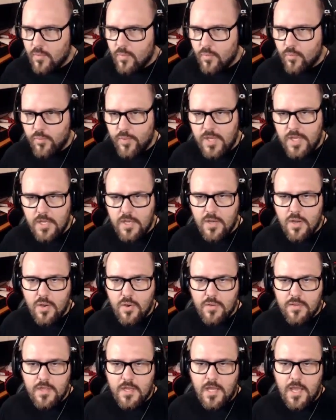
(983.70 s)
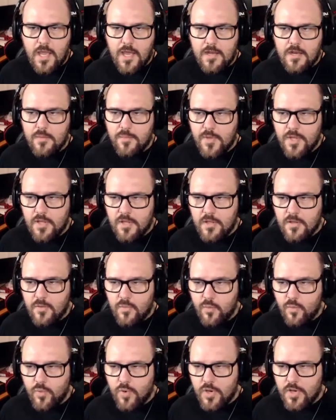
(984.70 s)
we know that Annabelle
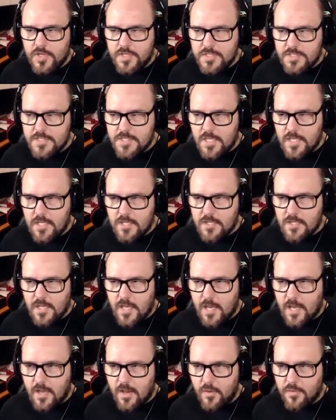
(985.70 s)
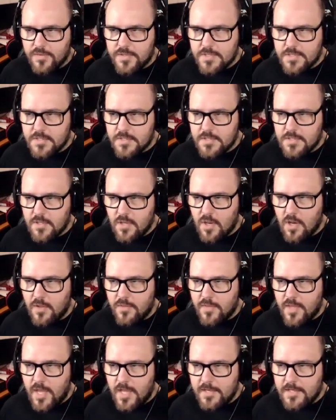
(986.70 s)
was in the house
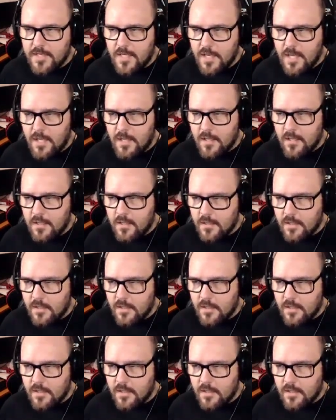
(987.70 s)
on that day.